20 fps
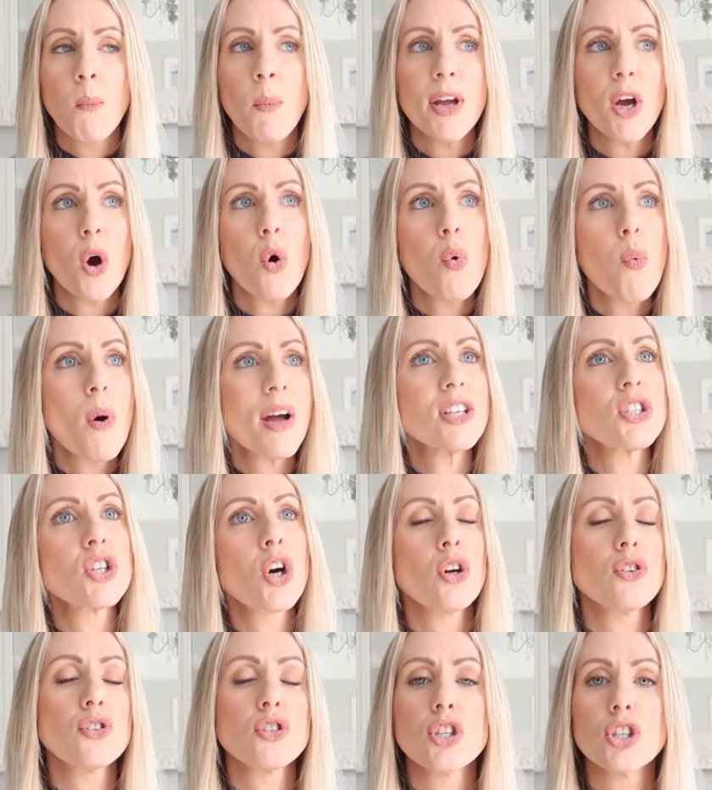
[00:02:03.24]
and we always
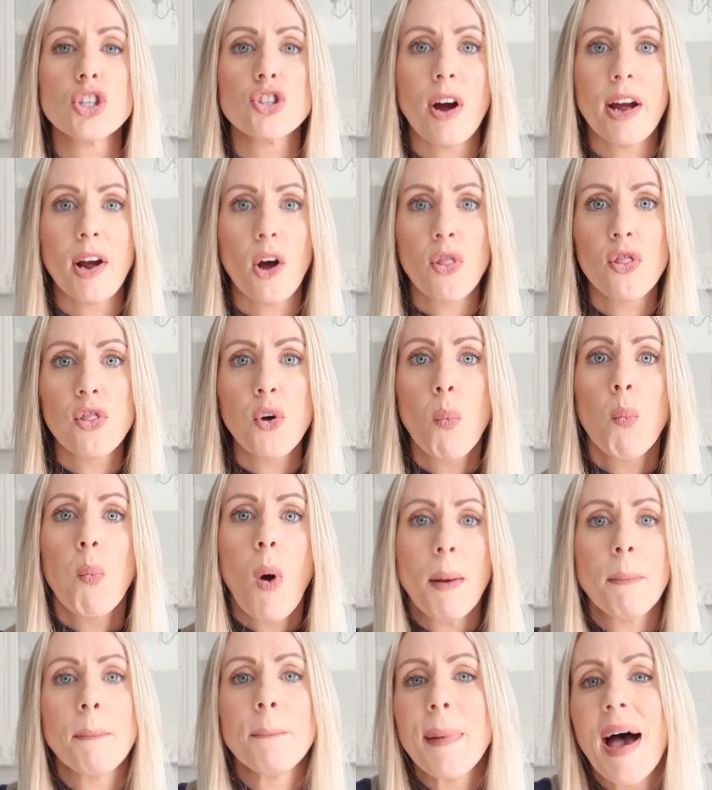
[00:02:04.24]
concentrate on the
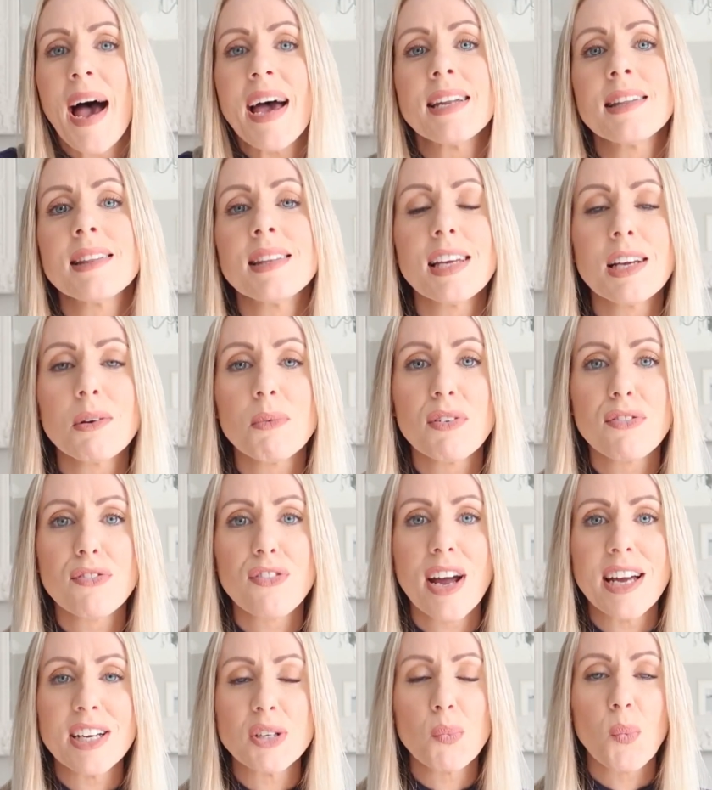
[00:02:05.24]
one bad thing we've
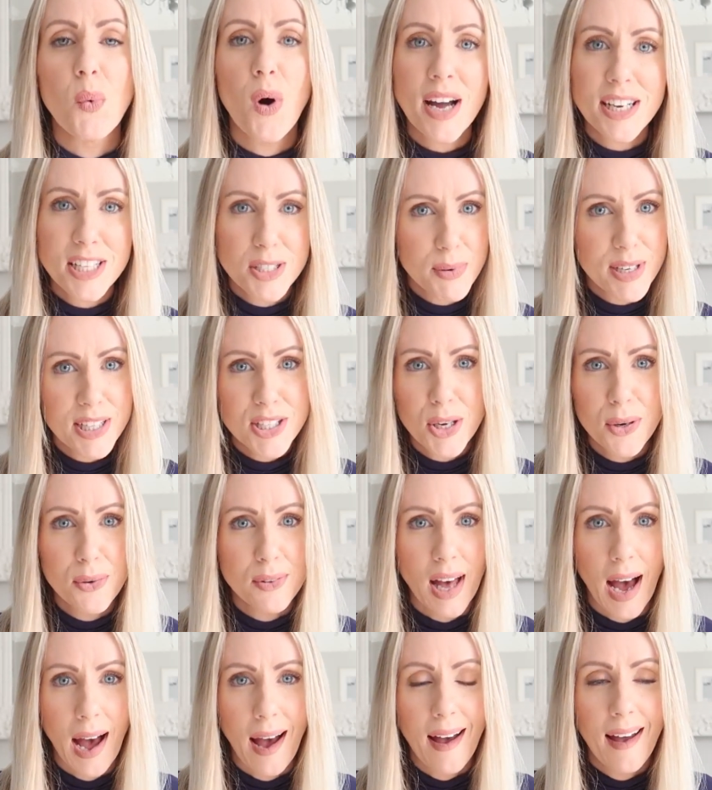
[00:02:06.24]
read. Why do we do
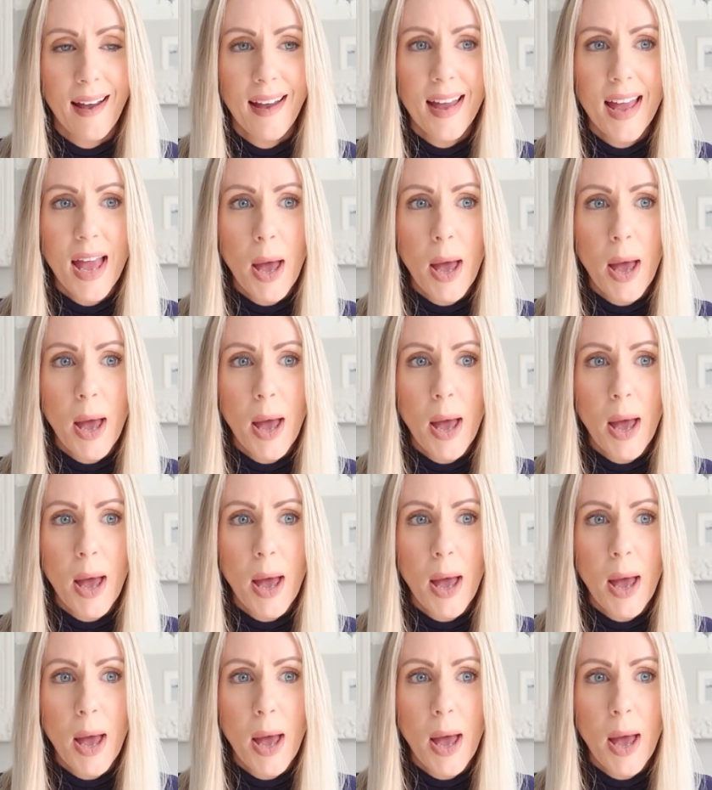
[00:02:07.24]
that?